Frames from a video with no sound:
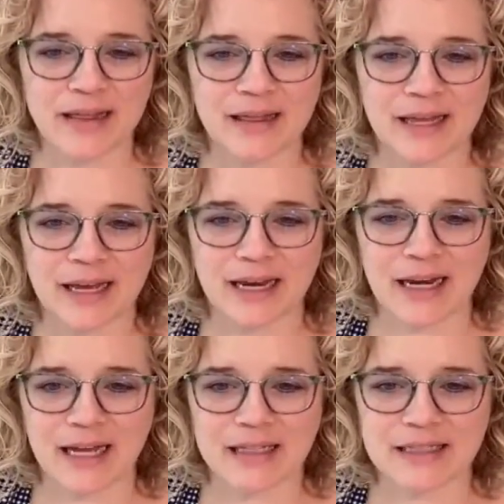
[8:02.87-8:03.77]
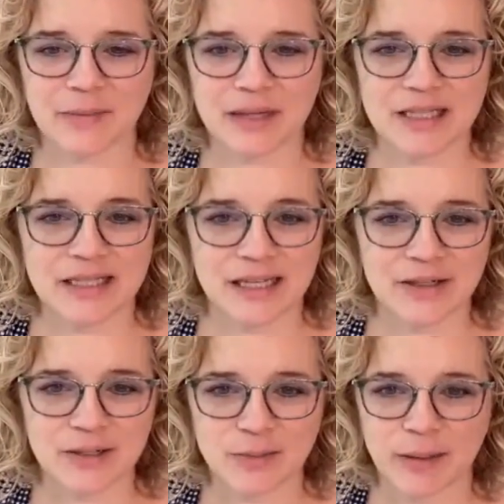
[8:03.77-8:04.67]
And then some of the
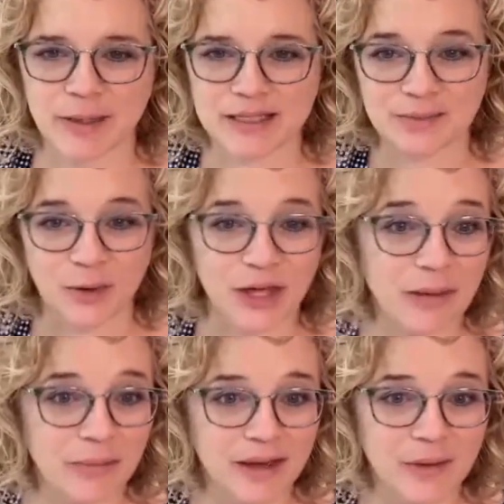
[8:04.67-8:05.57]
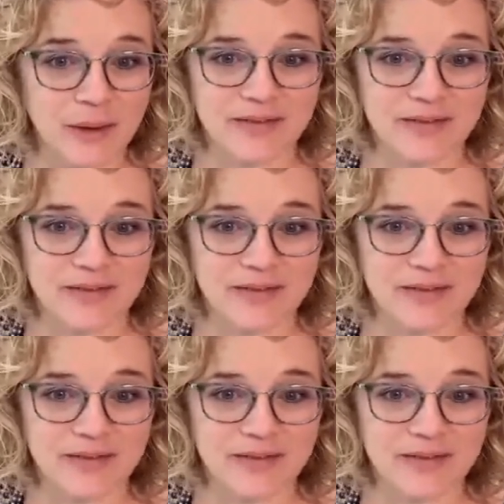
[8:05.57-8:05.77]
skills maybe is bookkeeping.